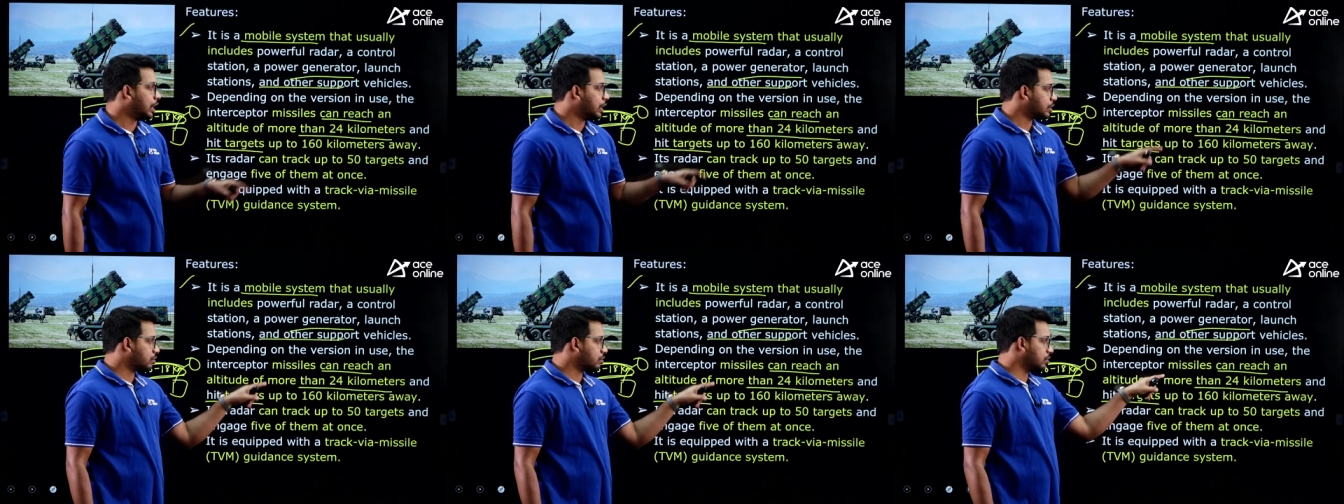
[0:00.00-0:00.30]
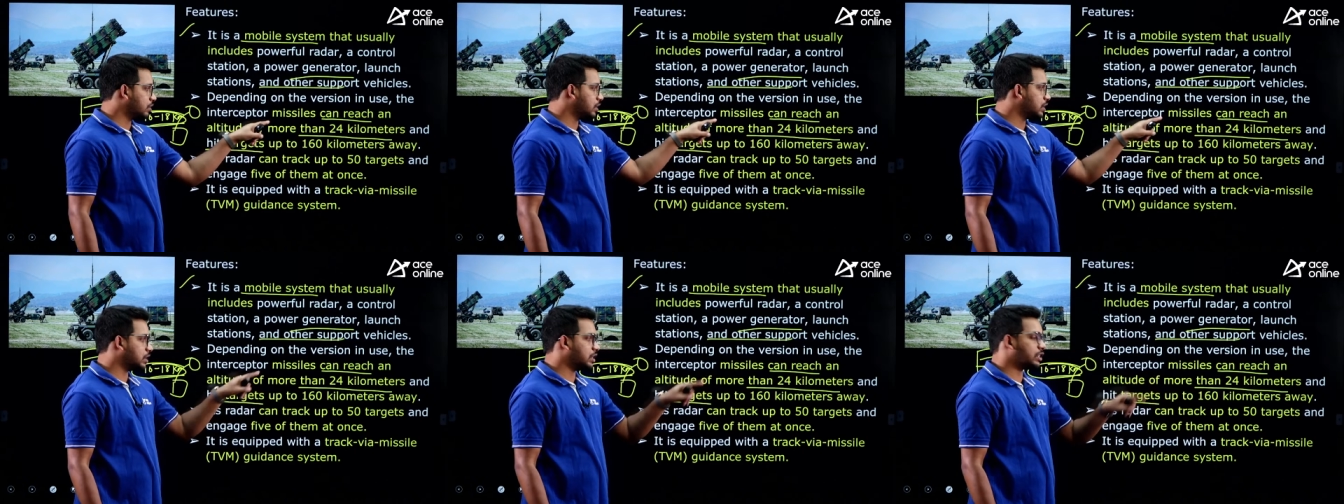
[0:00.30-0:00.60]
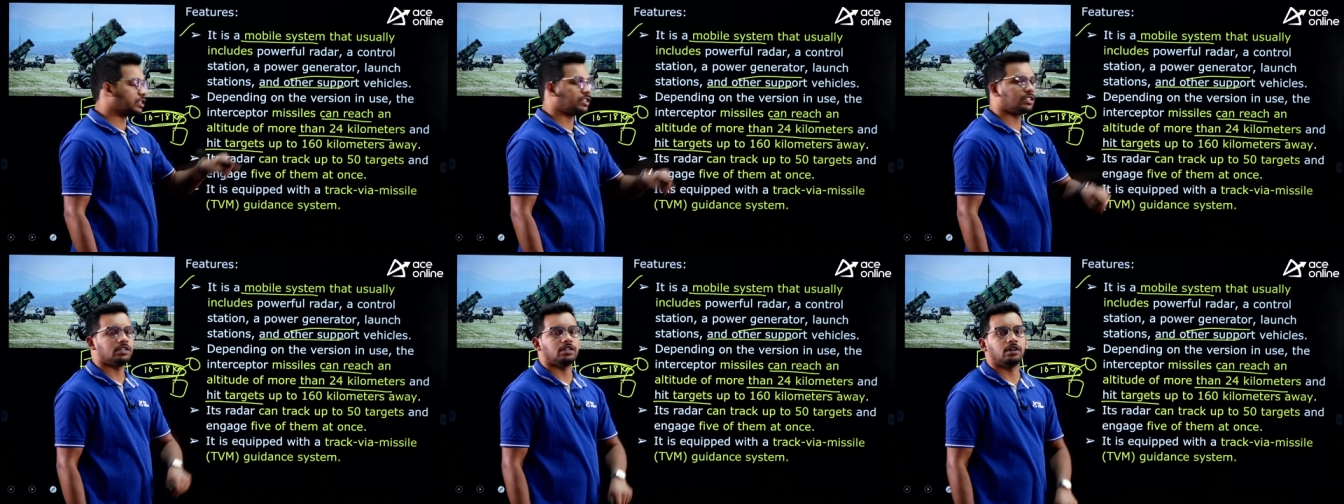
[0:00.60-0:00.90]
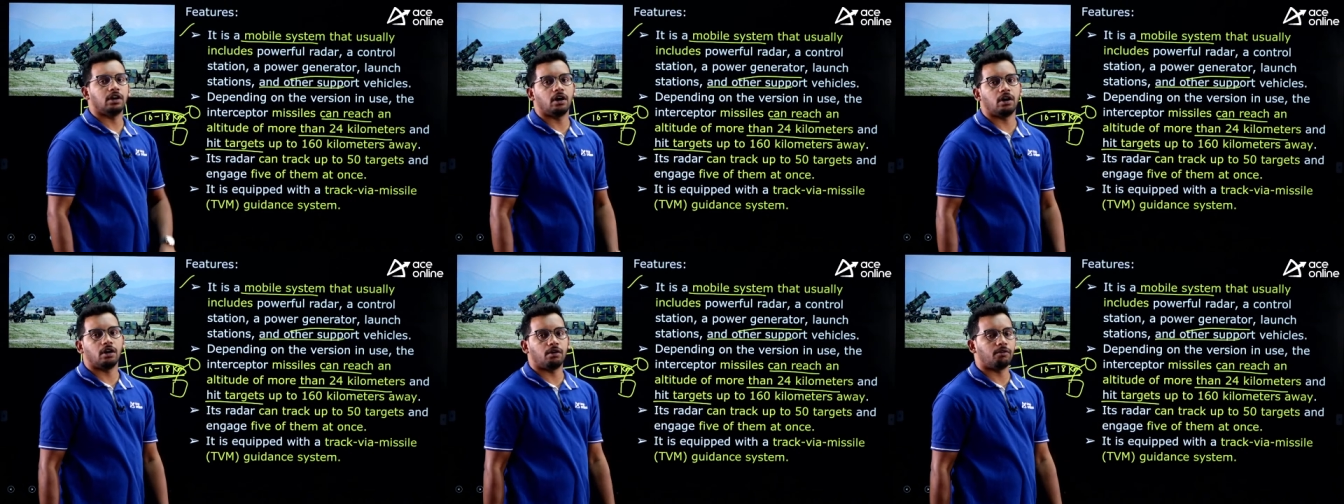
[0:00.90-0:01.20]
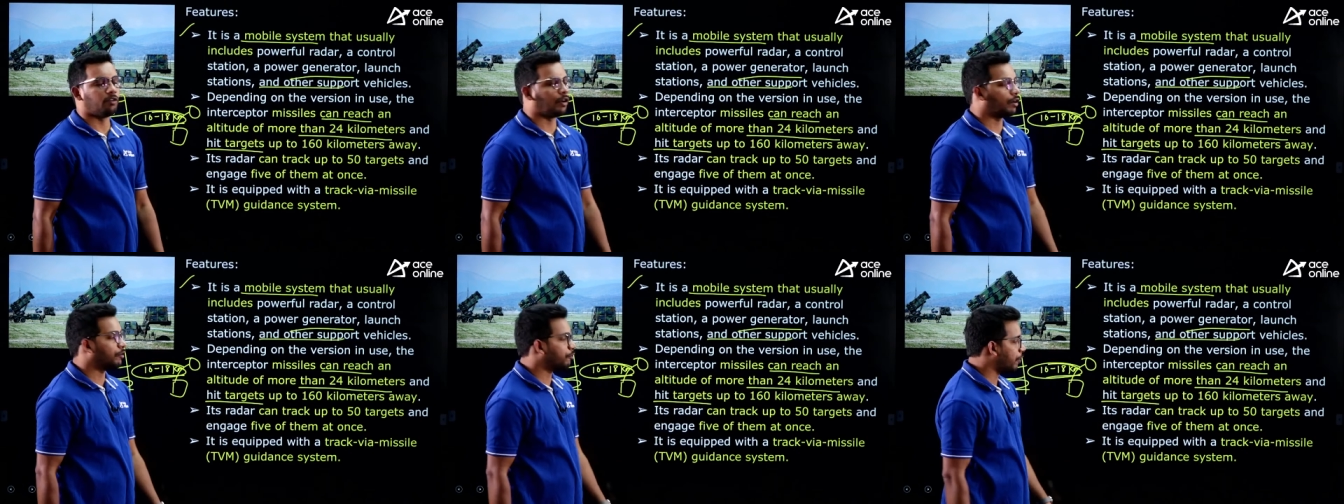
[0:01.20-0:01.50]
So, this is uh,
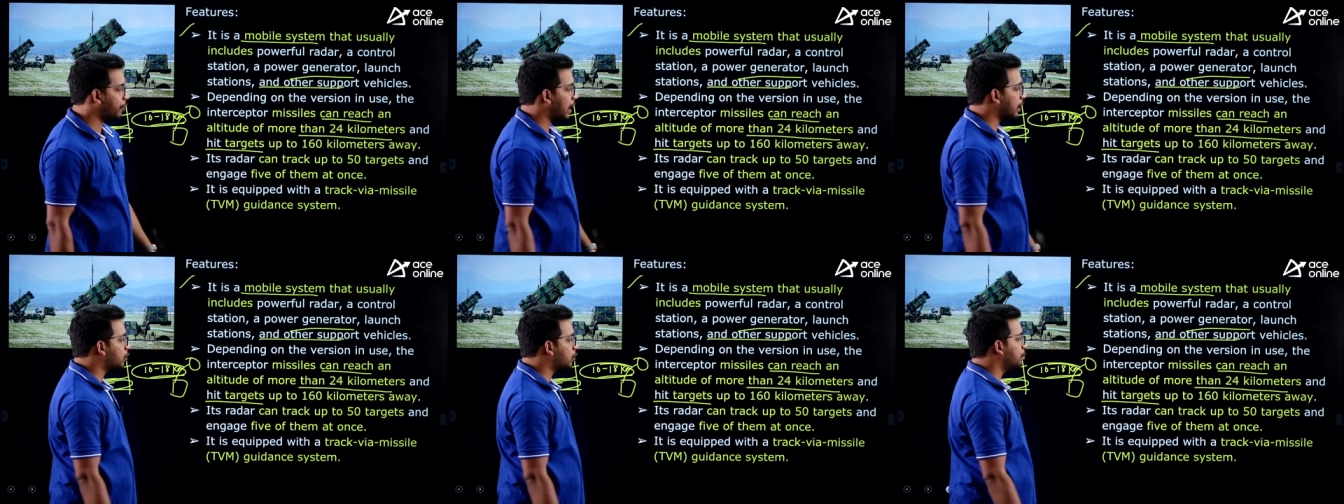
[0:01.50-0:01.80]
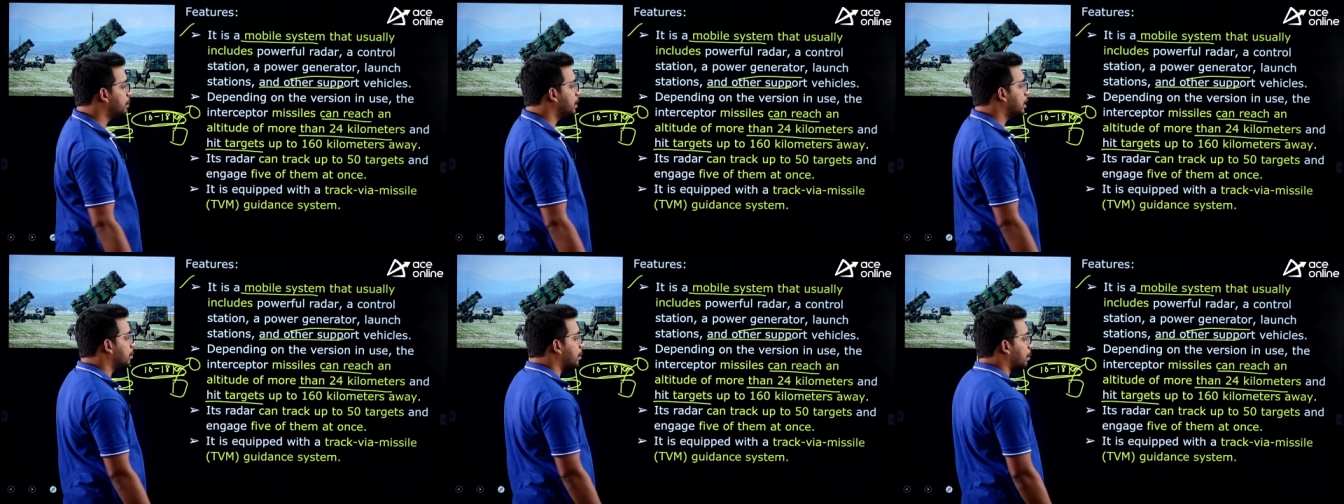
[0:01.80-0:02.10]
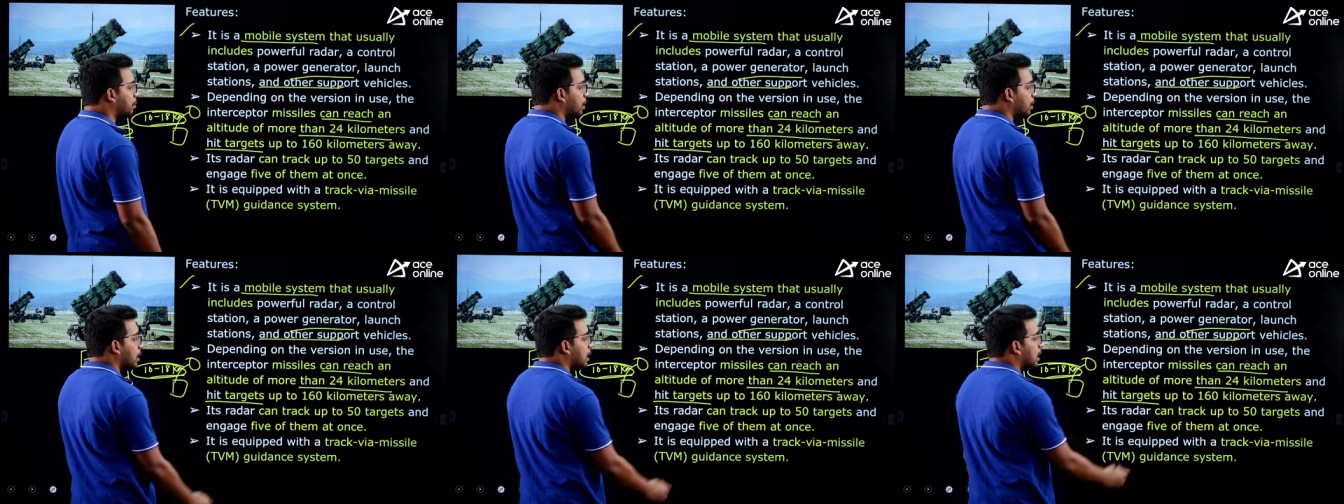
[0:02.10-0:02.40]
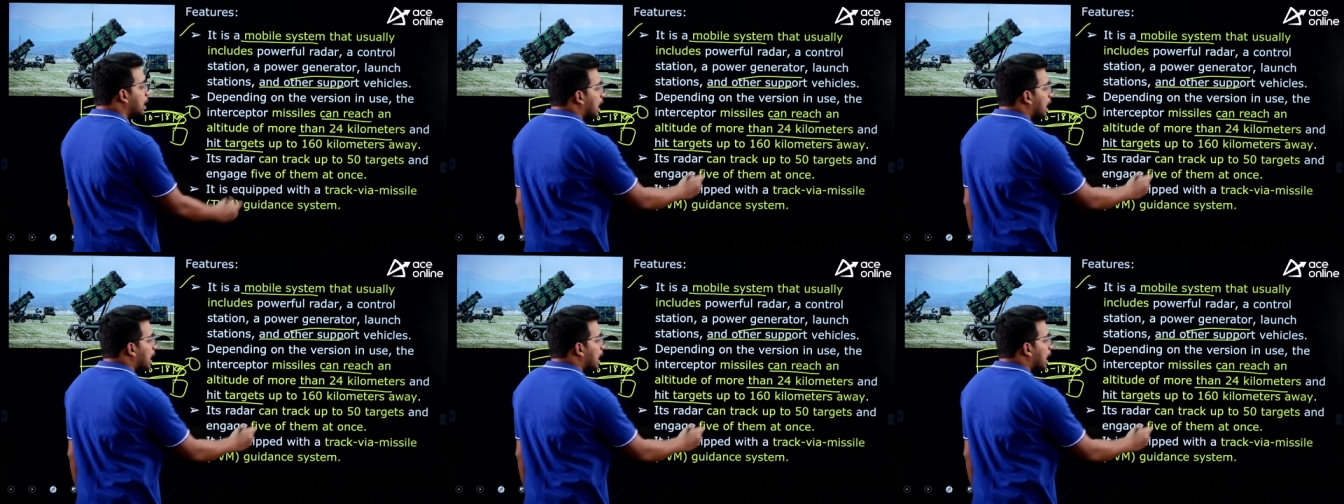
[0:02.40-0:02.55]
one fact to be remembered